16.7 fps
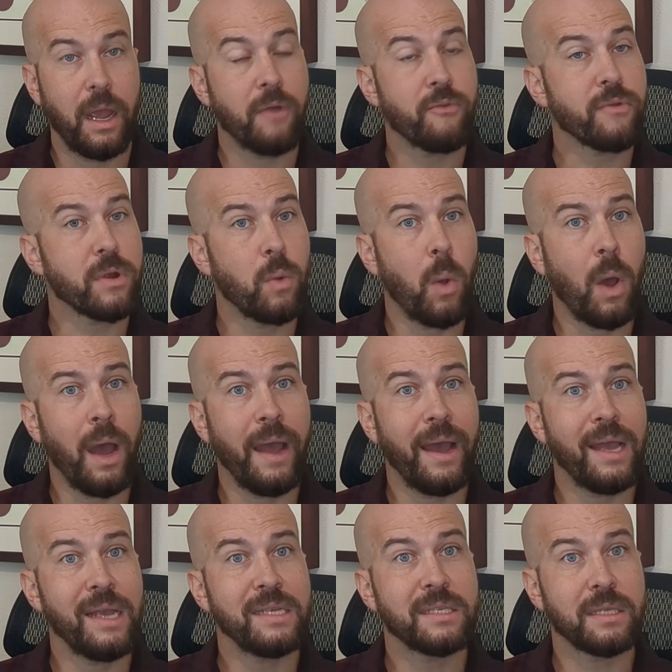and
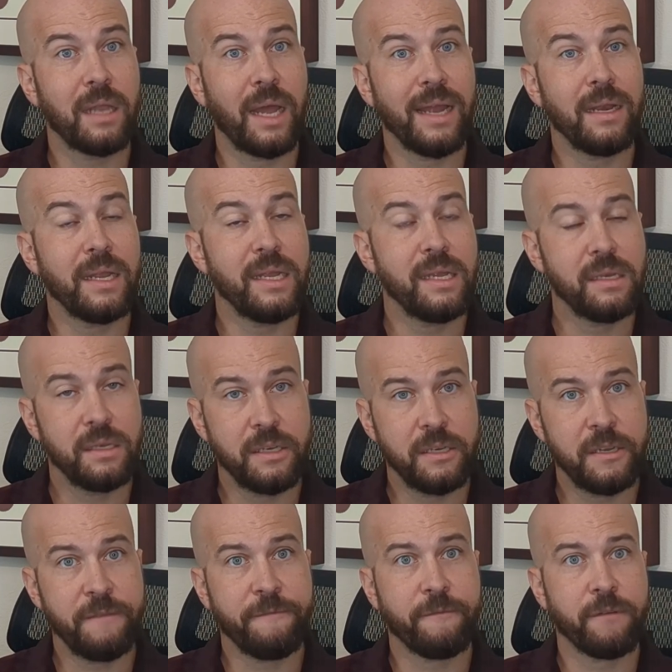require a slightly
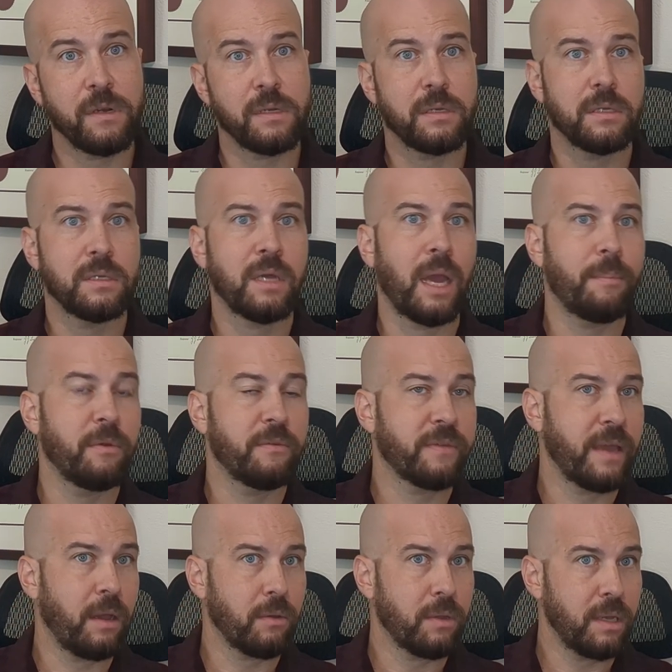different type
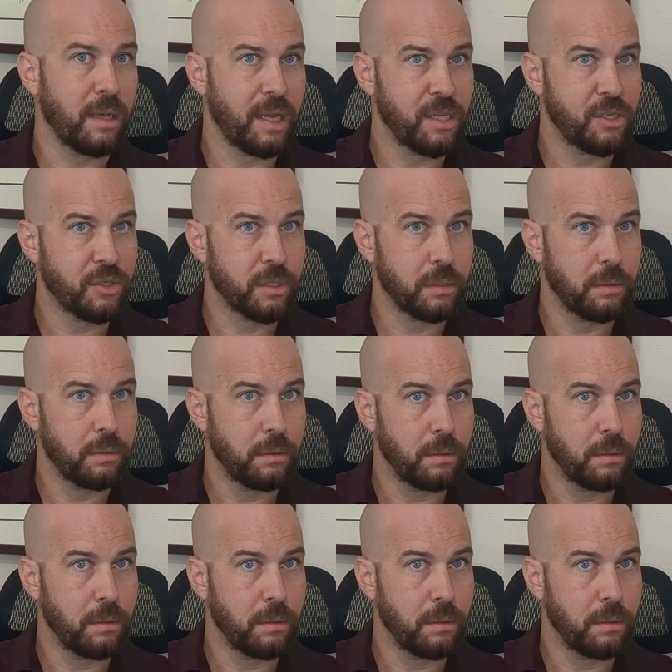of calculation.